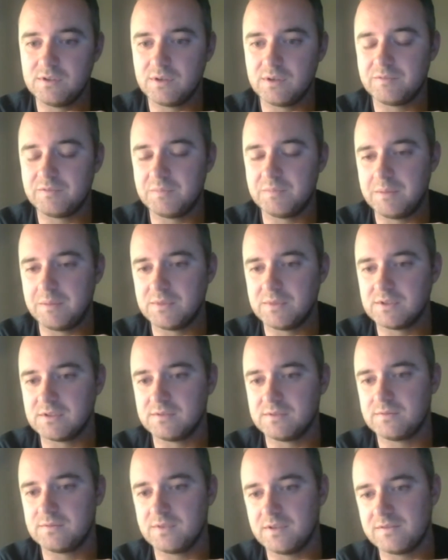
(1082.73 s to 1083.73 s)
do have
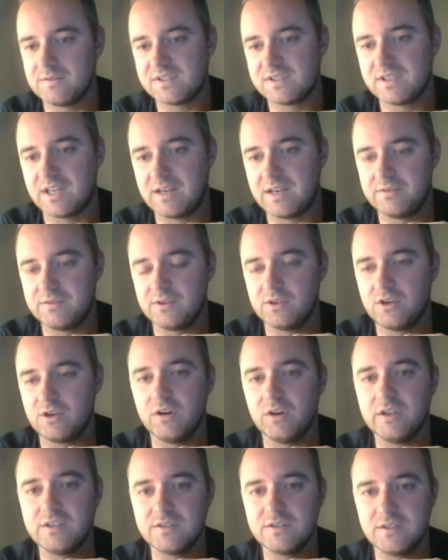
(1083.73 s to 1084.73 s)
members of, of staff at
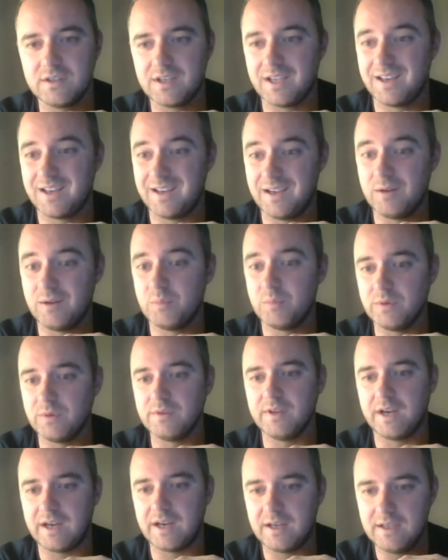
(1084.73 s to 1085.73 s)
college that can help
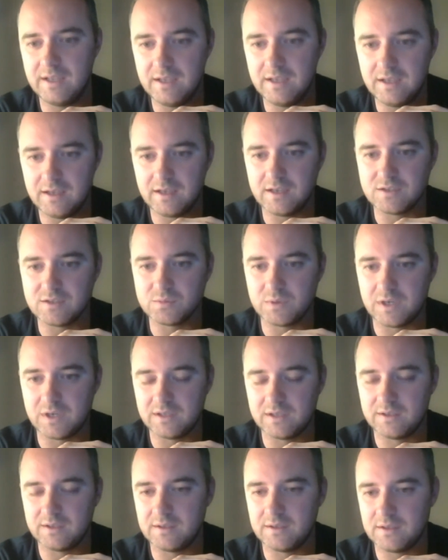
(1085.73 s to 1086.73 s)
with that as
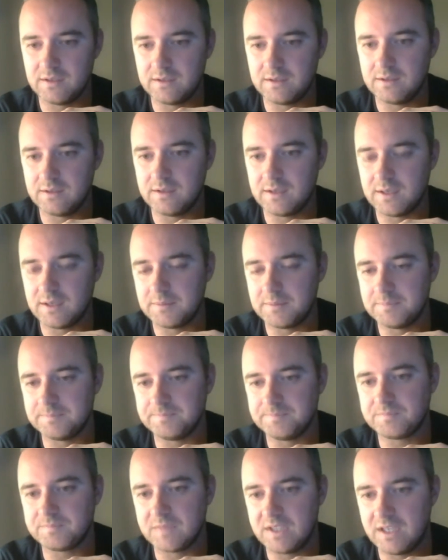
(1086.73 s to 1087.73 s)
well and and
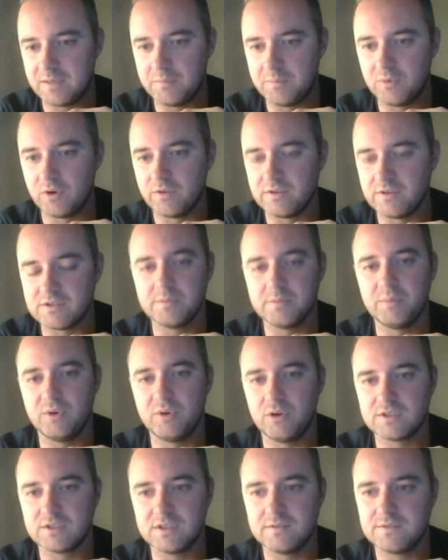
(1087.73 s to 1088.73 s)
um, yeah more than
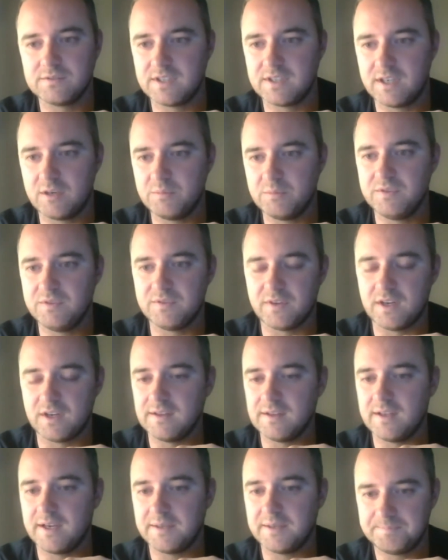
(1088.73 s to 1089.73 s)
supportive to help you
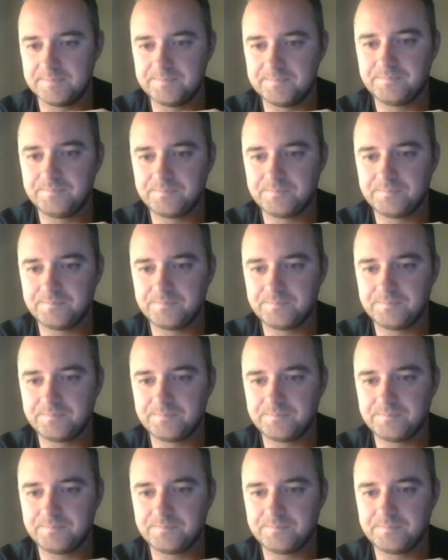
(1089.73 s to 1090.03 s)
find that